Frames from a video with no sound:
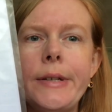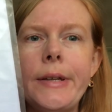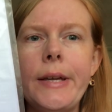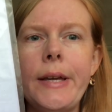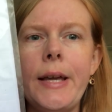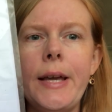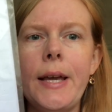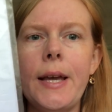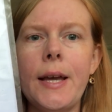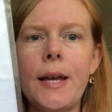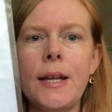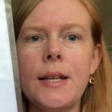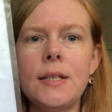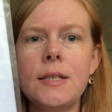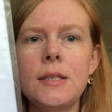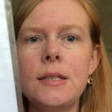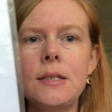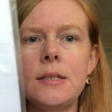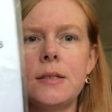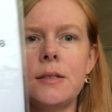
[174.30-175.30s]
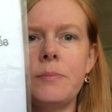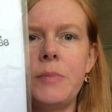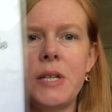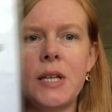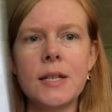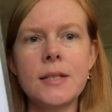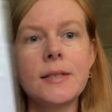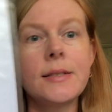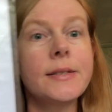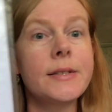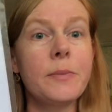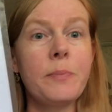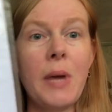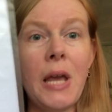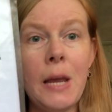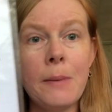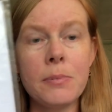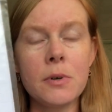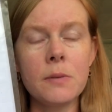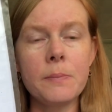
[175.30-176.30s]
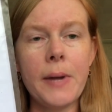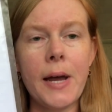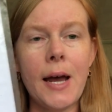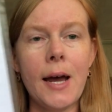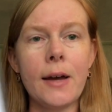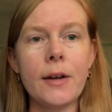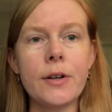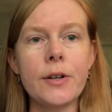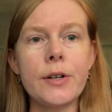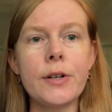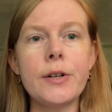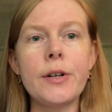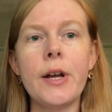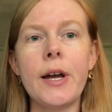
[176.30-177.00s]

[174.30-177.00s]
And because this is a paper pattern,